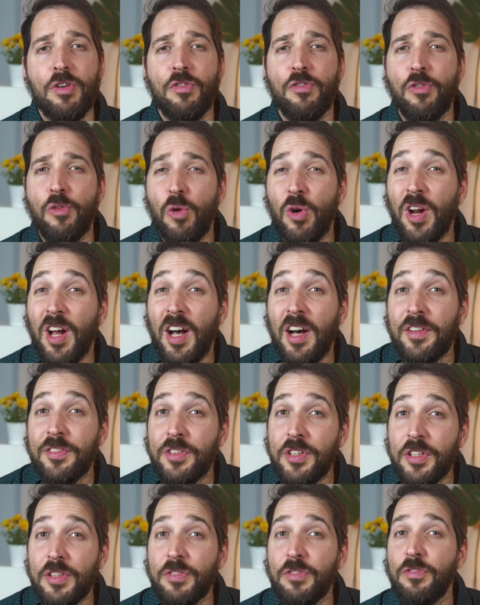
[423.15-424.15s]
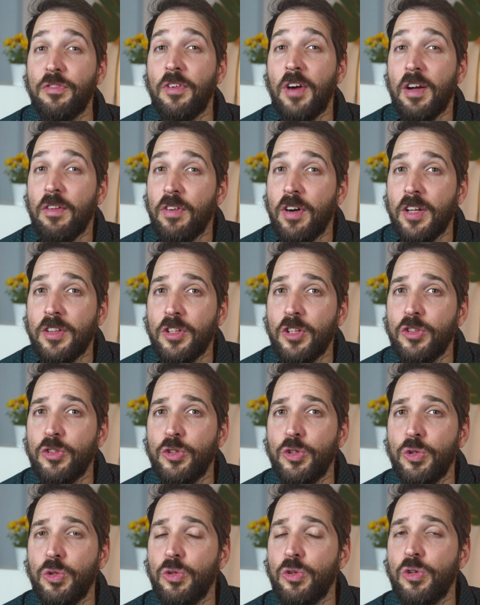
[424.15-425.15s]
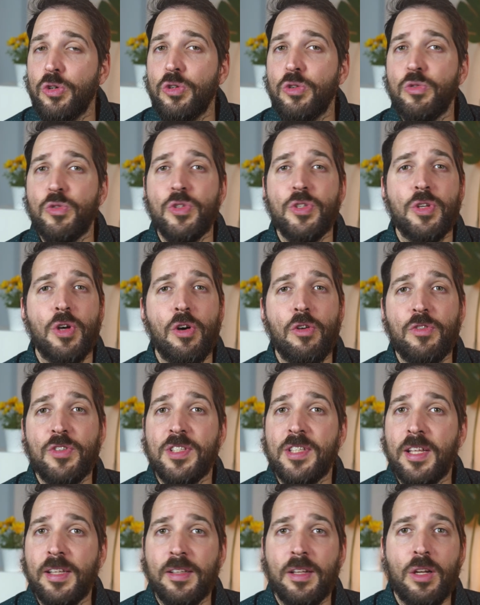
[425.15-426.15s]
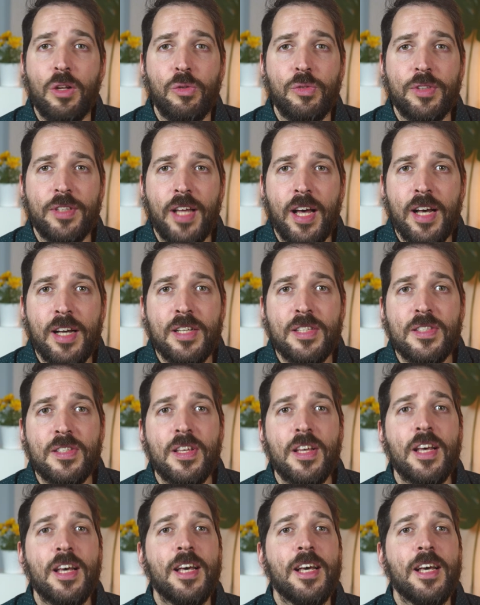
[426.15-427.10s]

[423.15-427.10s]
400-500 euros of standalone DACs.